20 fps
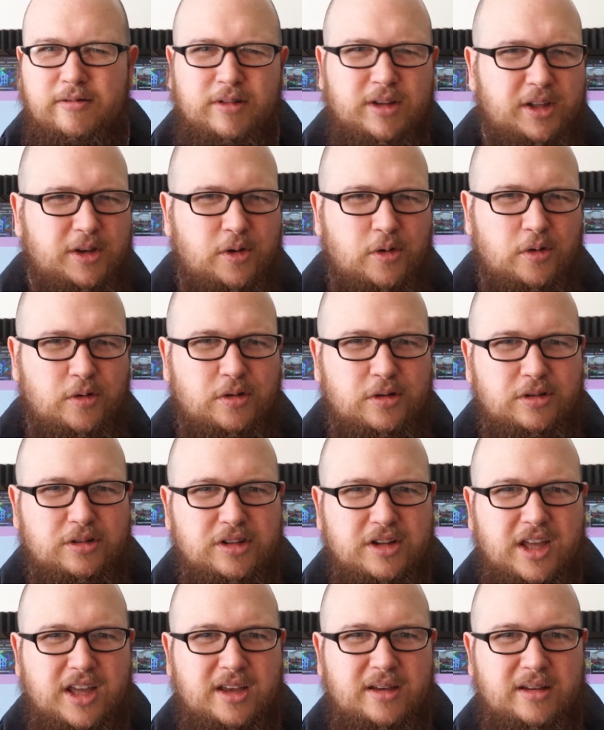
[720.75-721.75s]
really
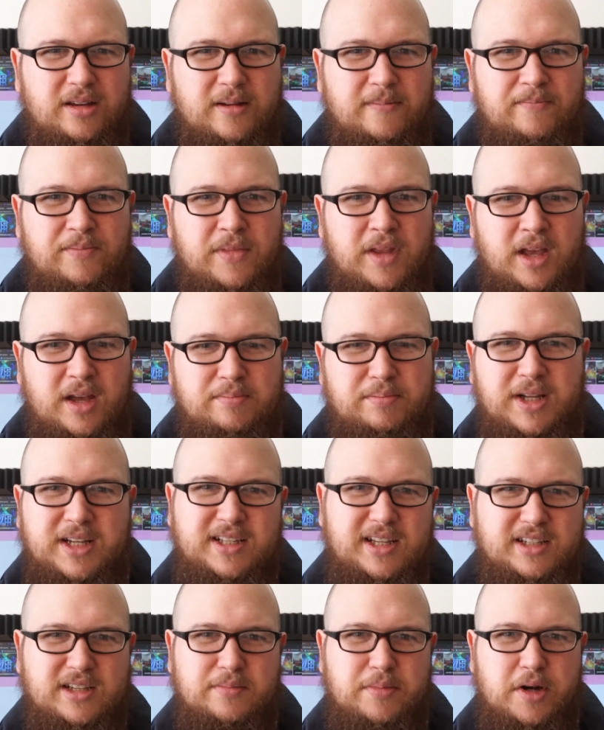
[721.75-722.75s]
cool-looking
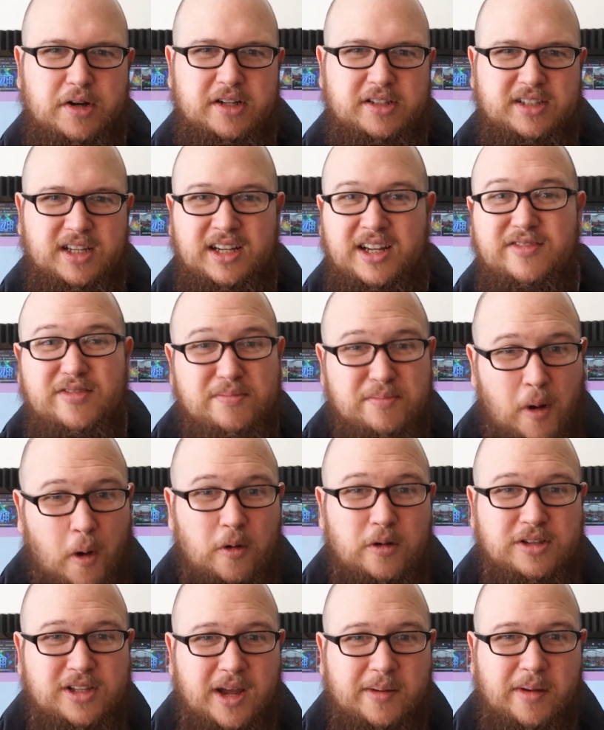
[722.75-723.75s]
playtest components and even
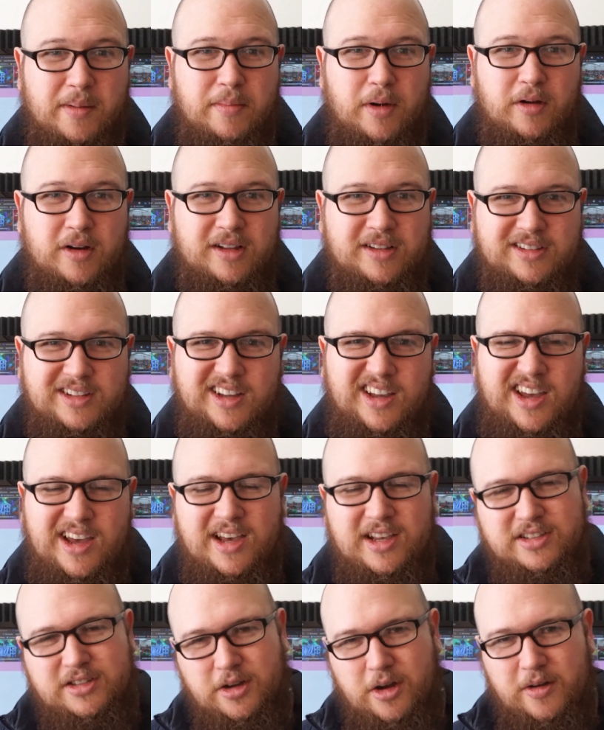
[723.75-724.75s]
prototype components.
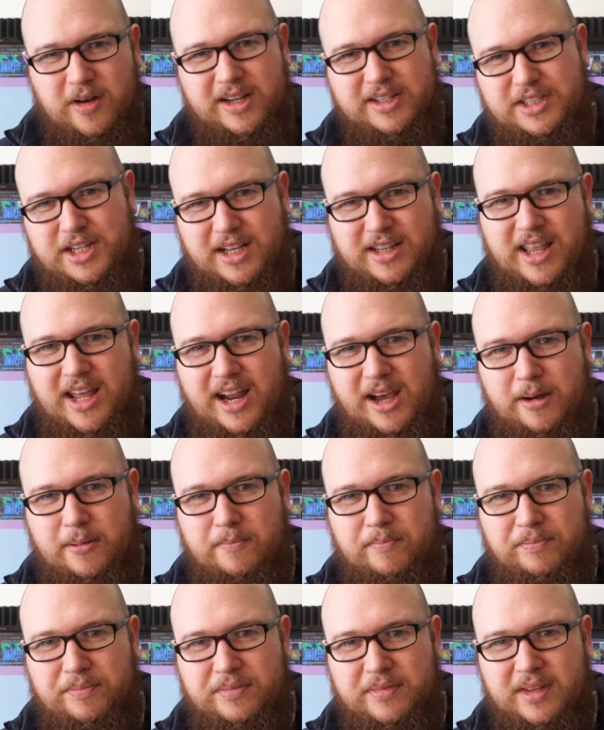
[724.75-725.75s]
So go ahead and check that
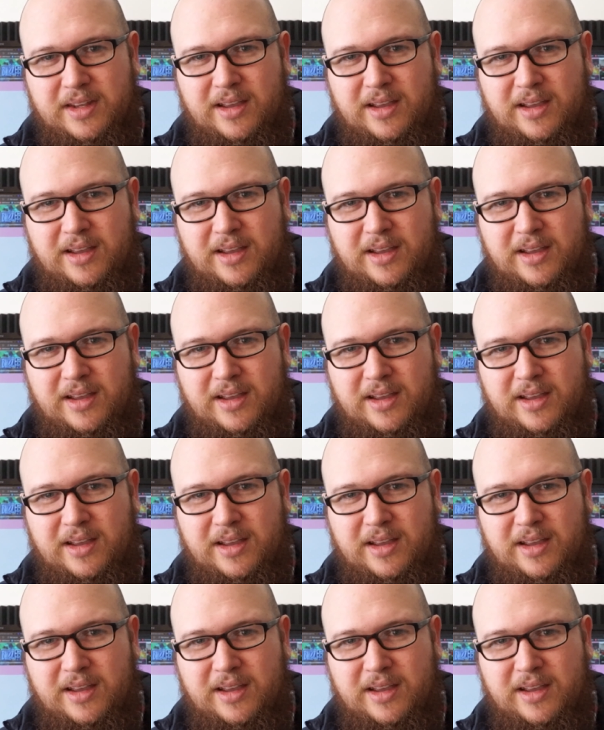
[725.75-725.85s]
out.